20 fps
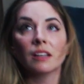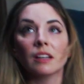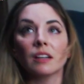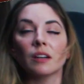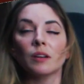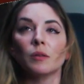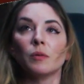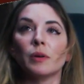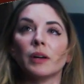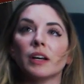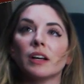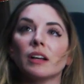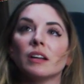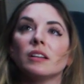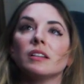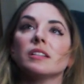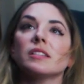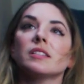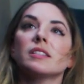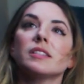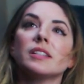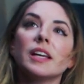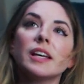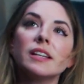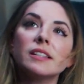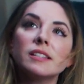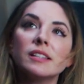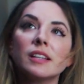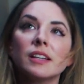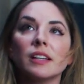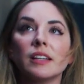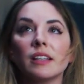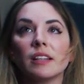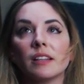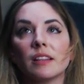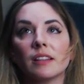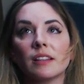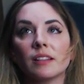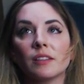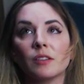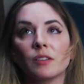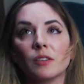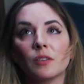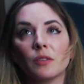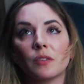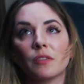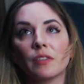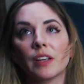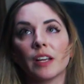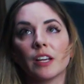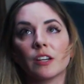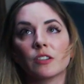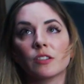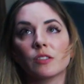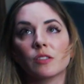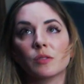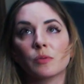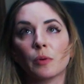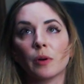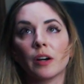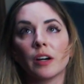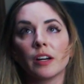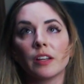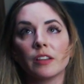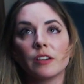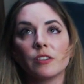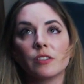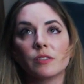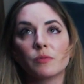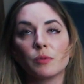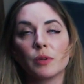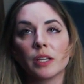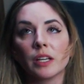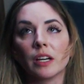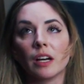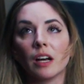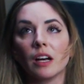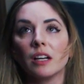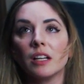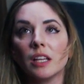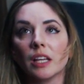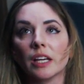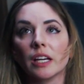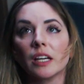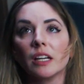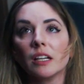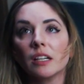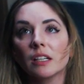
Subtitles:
Well, it says that the little notifications work. They're just really ugly.